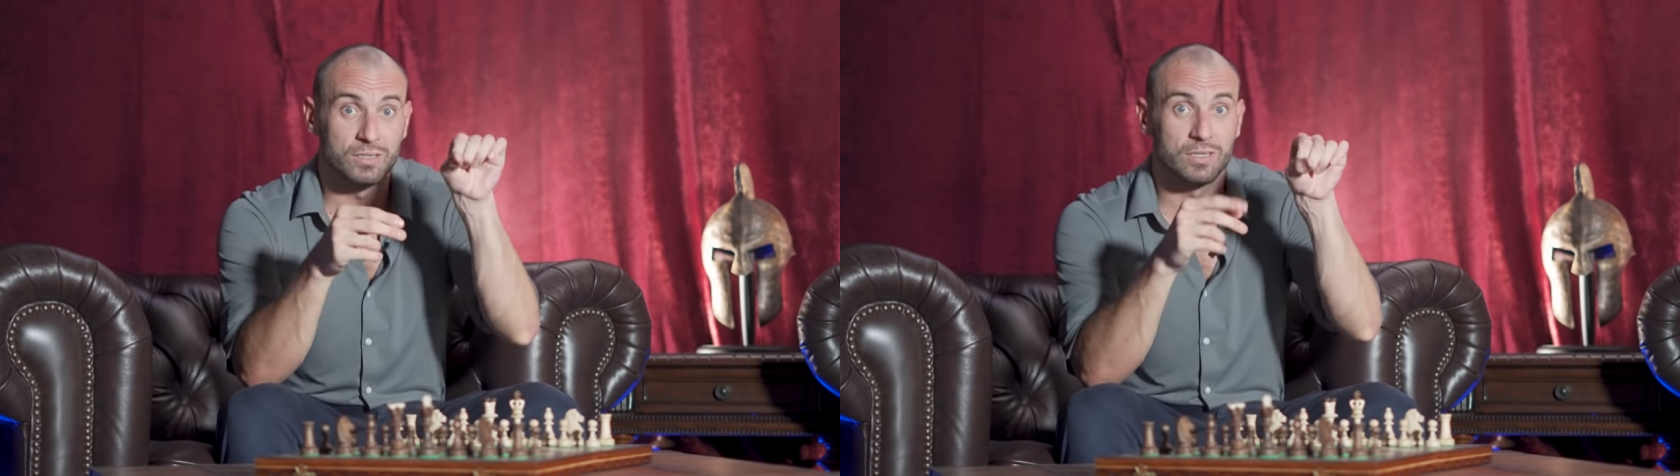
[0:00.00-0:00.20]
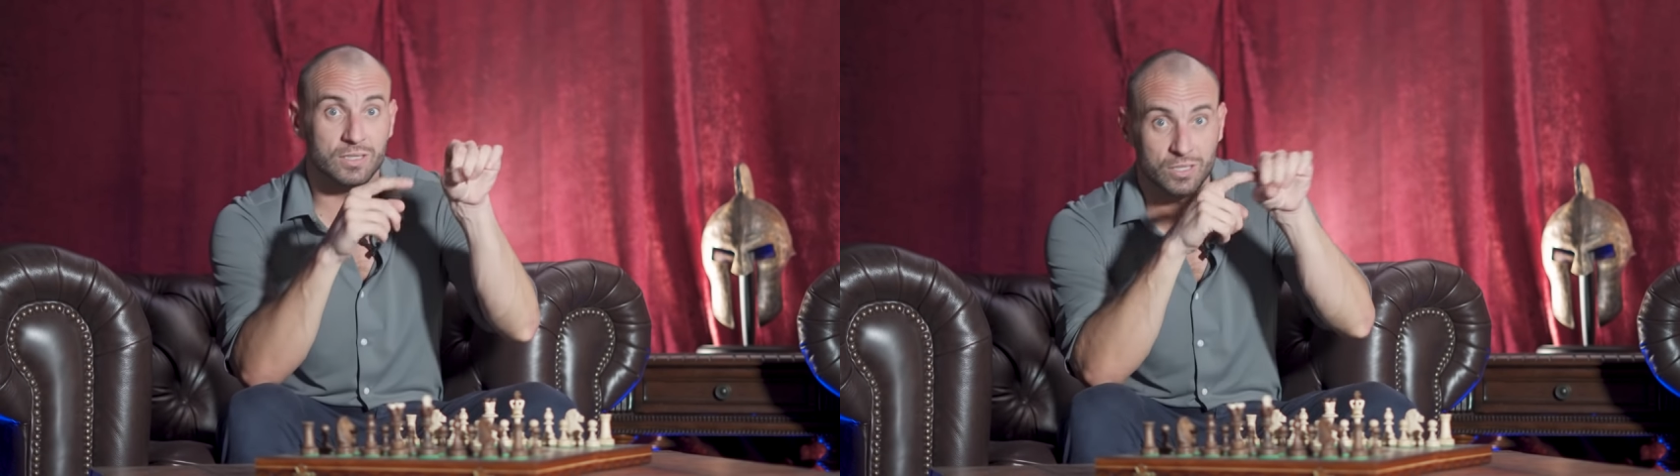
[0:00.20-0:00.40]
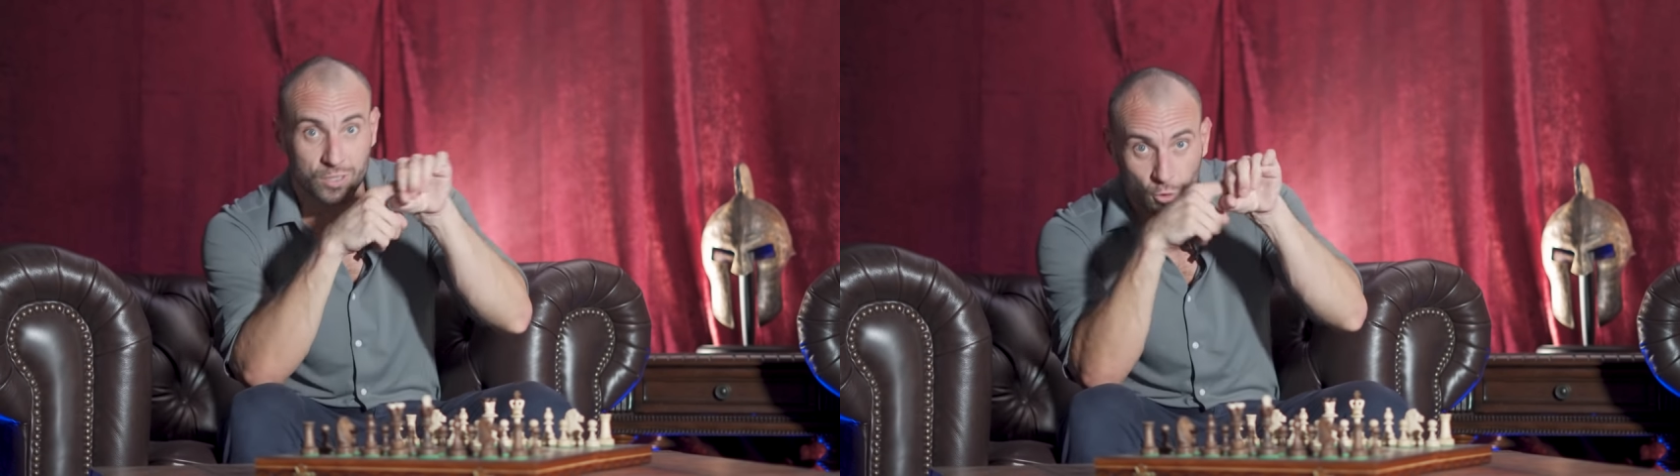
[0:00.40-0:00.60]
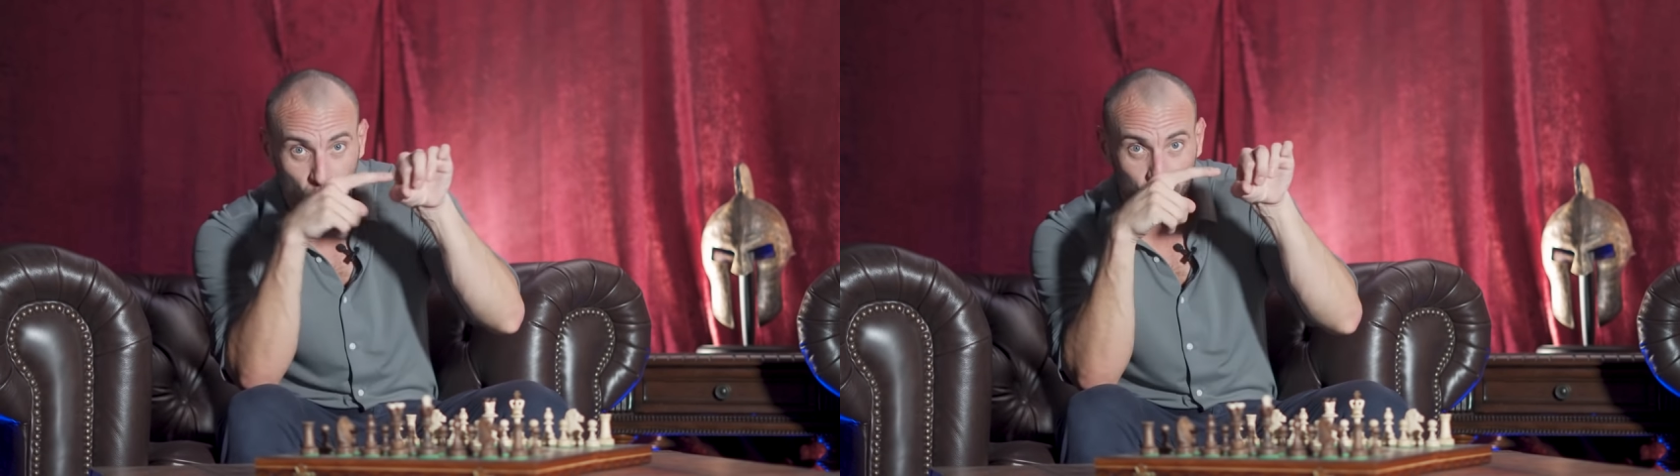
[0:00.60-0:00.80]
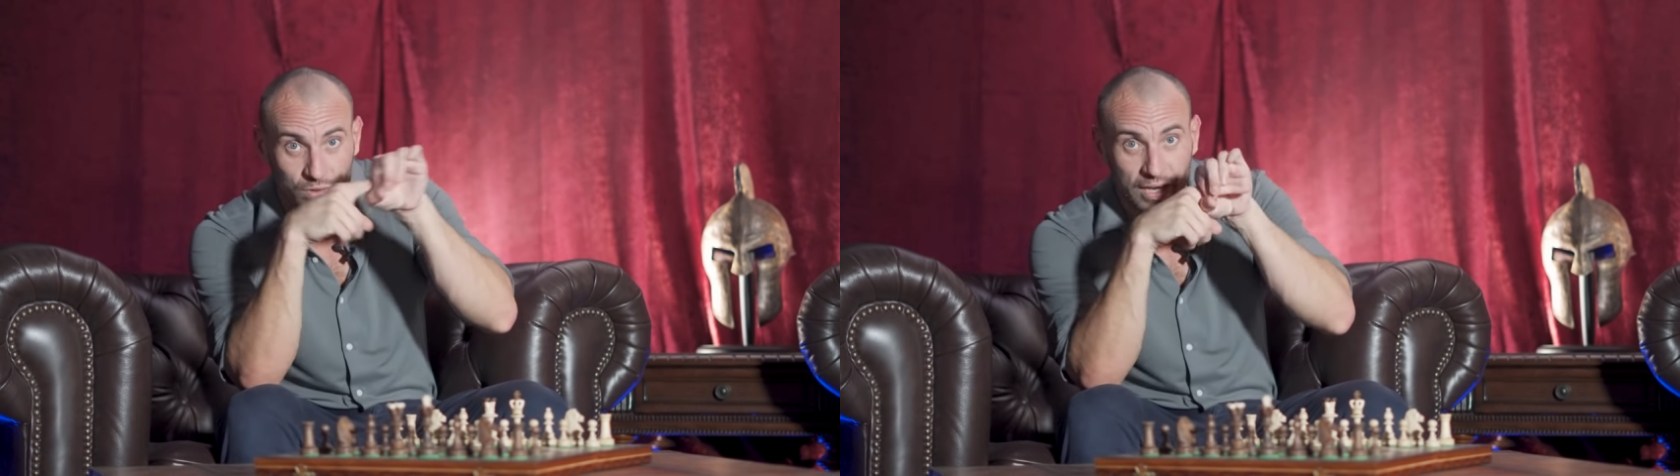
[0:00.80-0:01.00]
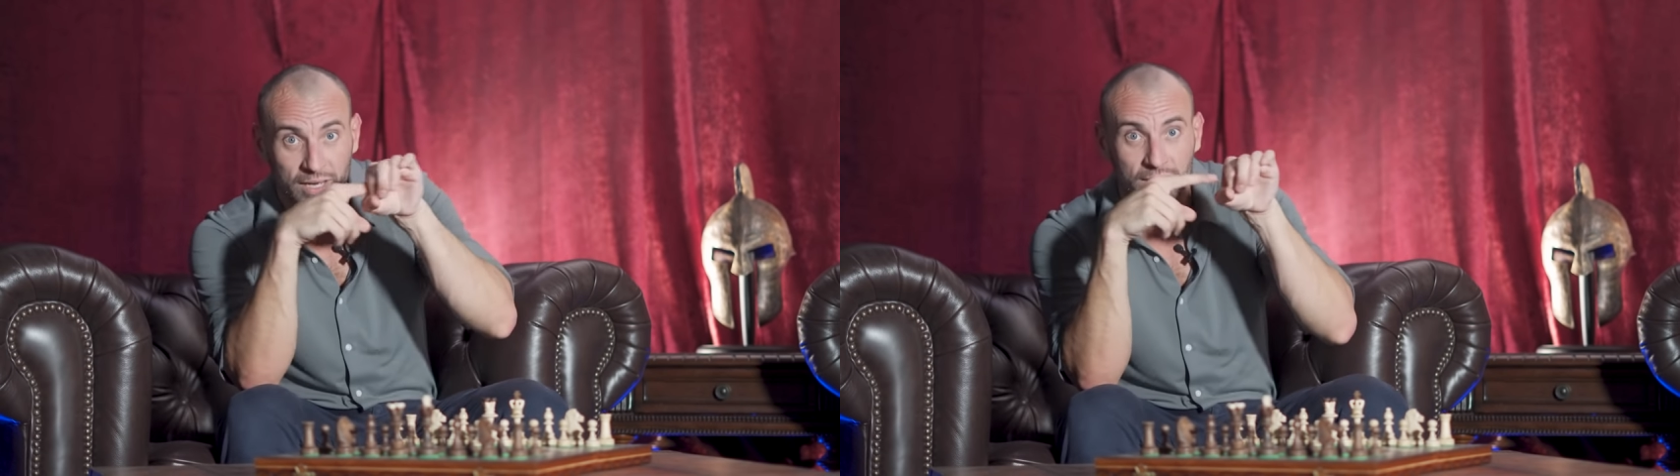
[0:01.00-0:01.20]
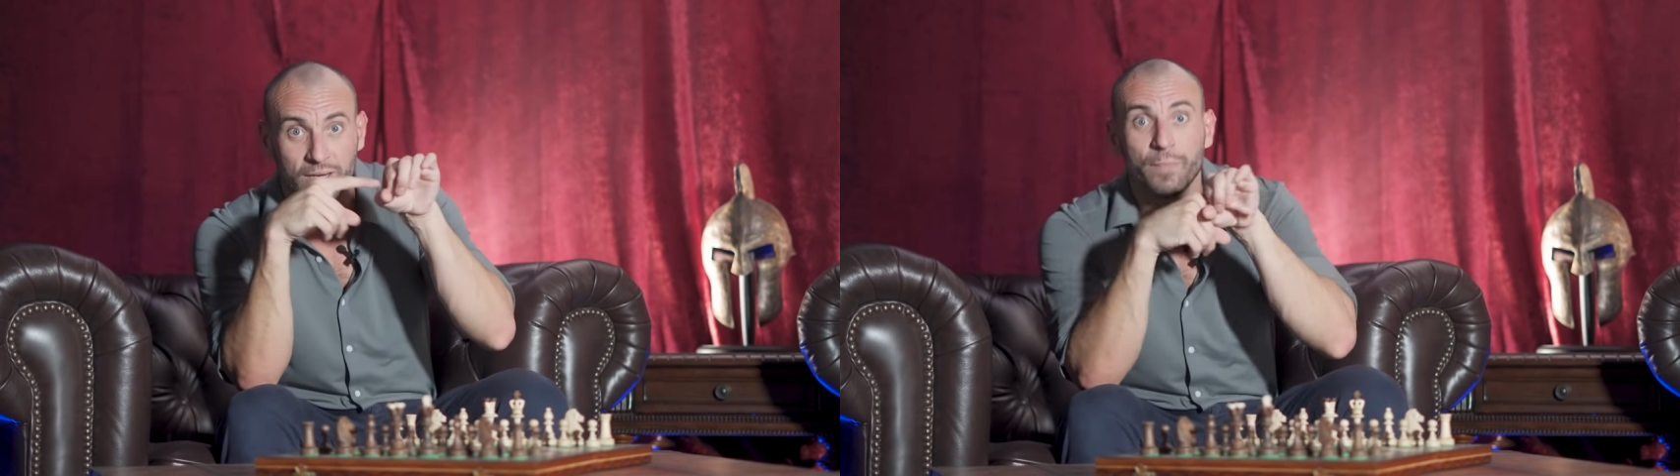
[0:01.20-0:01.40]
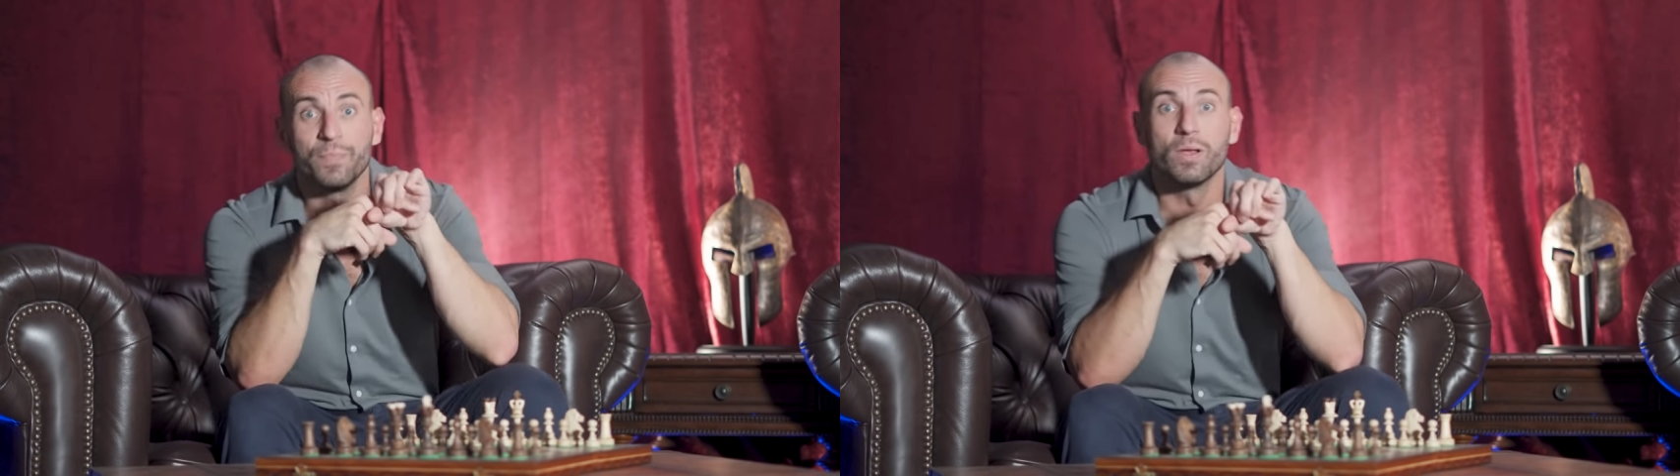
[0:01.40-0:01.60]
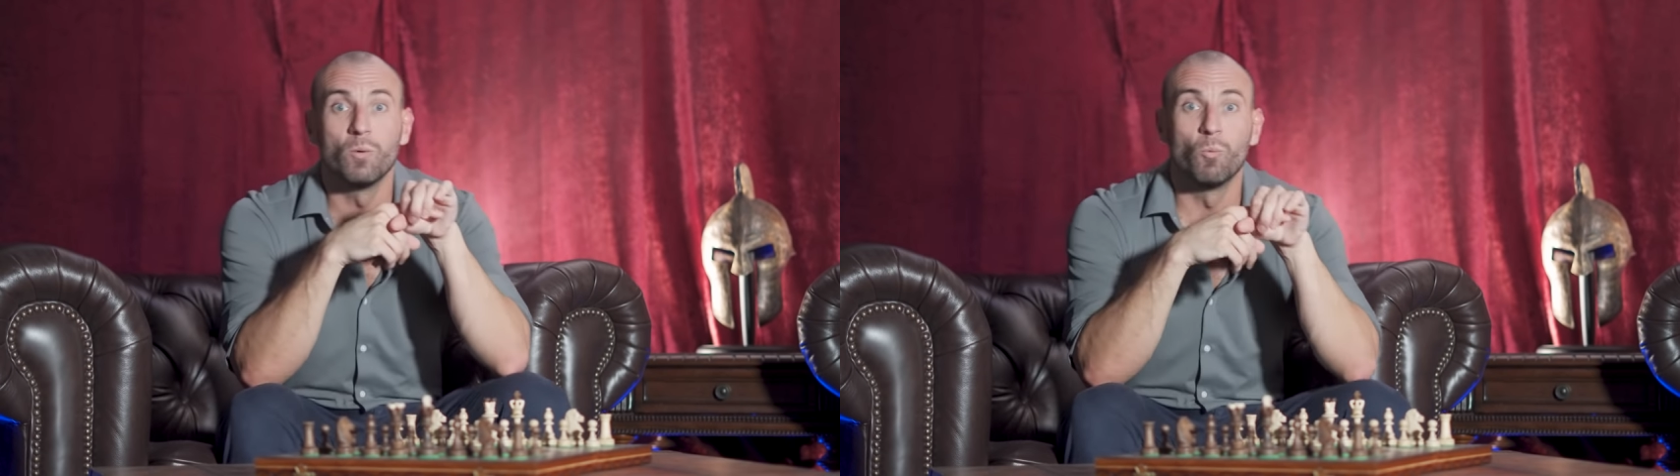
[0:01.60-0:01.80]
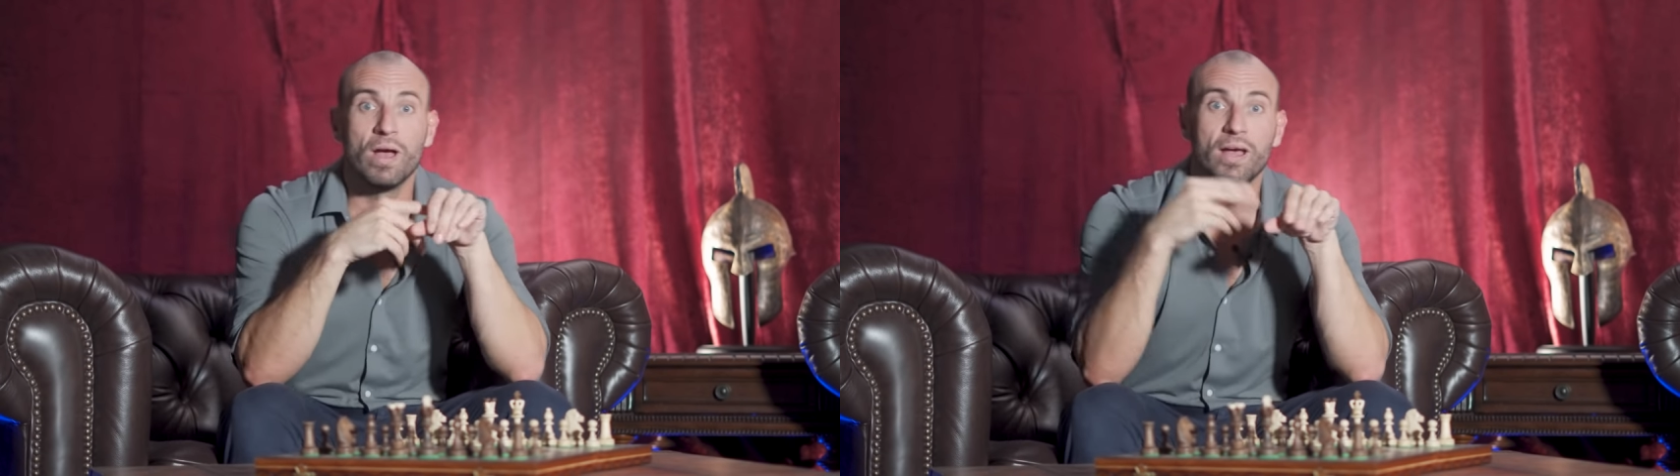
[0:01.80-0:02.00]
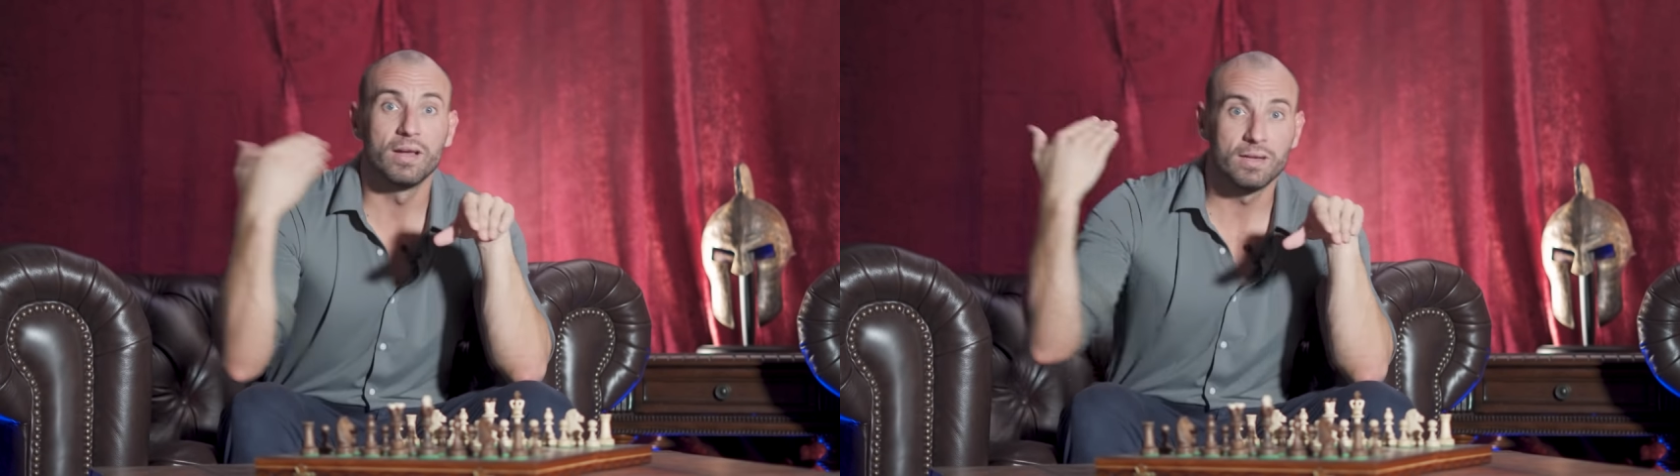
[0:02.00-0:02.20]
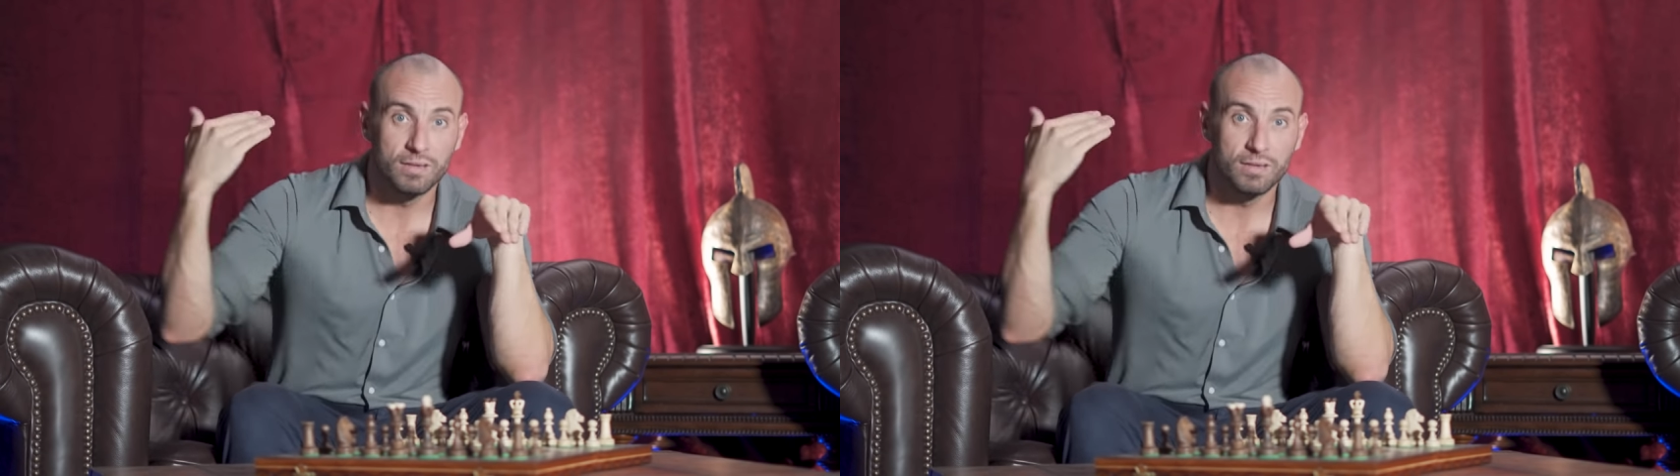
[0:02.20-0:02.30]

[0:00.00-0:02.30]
there's a tube there where